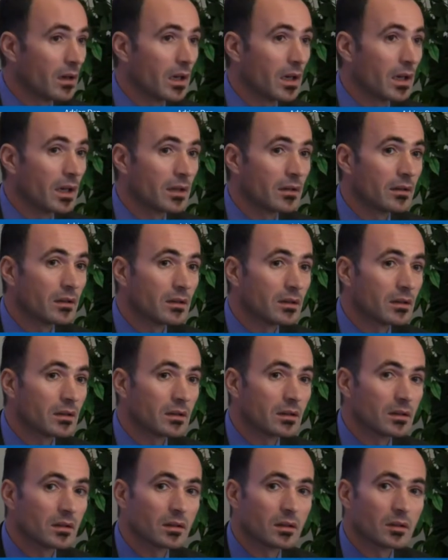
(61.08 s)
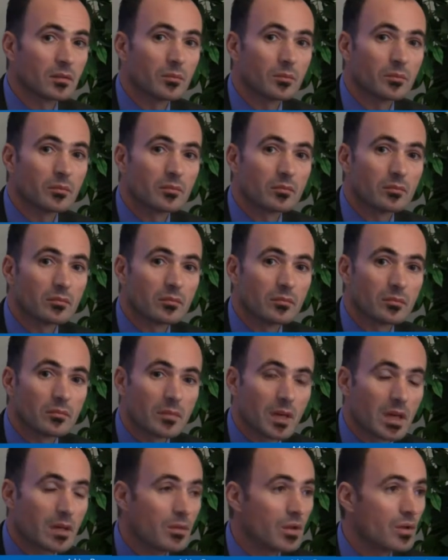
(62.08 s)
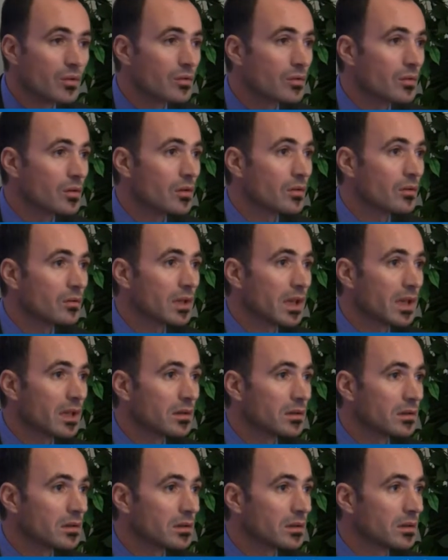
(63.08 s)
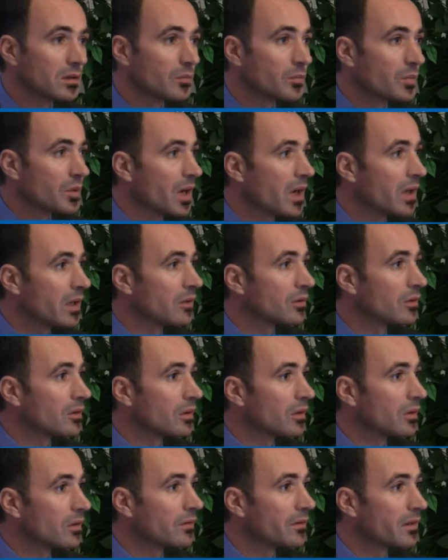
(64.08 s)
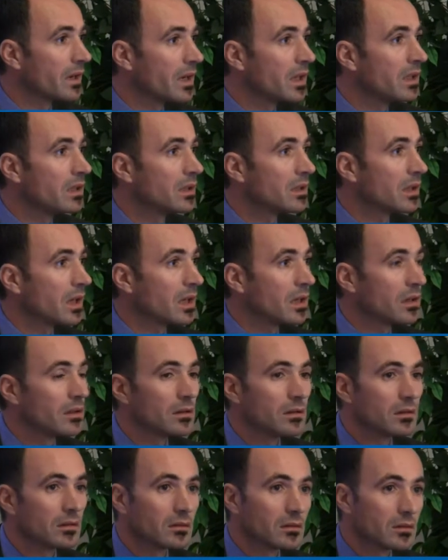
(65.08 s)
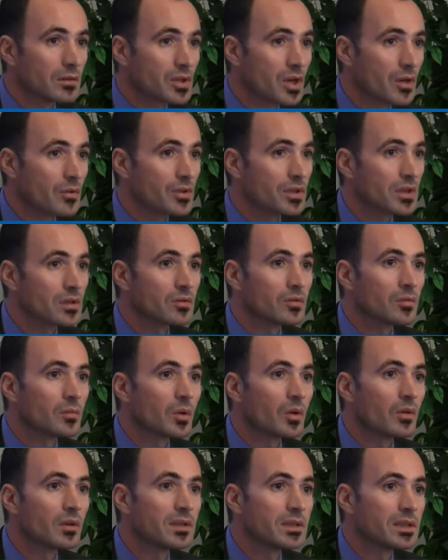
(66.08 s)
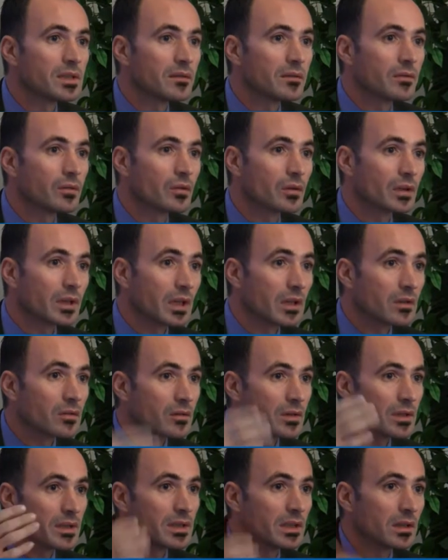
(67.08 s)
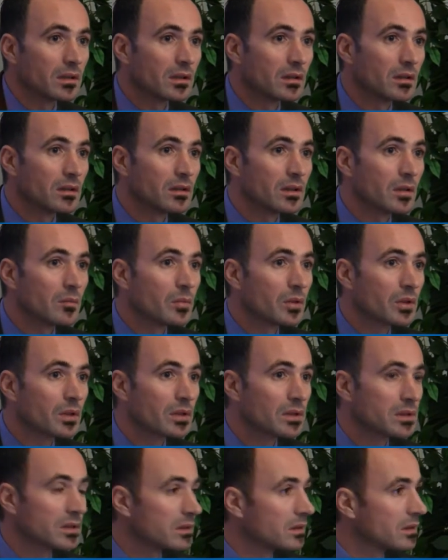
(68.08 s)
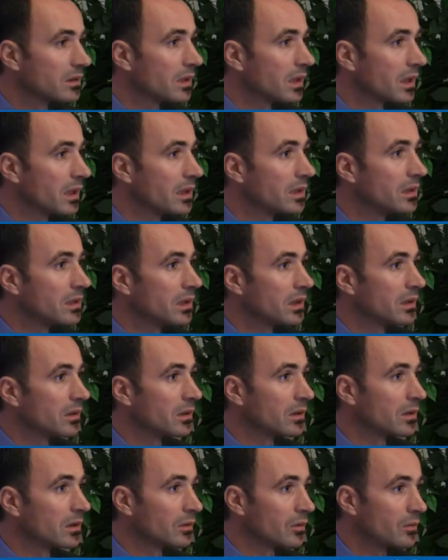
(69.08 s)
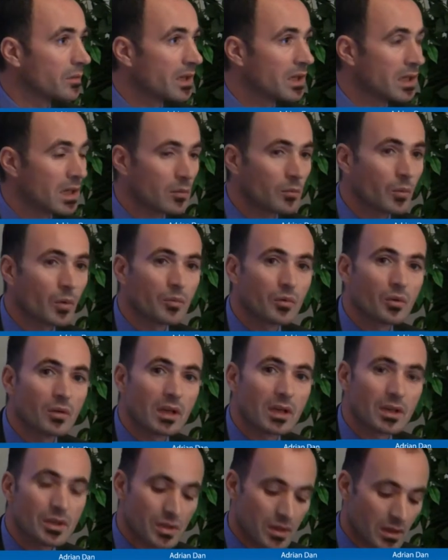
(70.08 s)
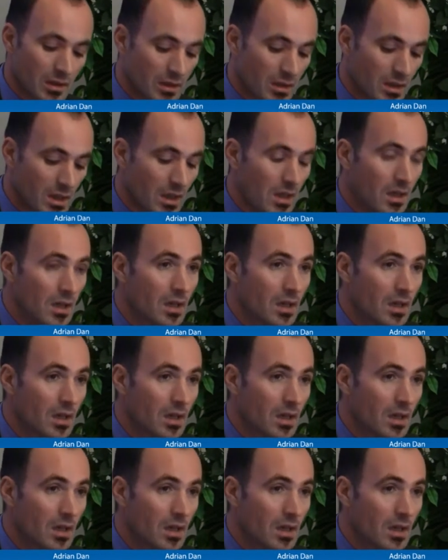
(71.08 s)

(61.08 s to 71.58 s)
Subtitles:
And maybe you know that prior of 89, the churches took policy for increasing the birth rate in Romanian population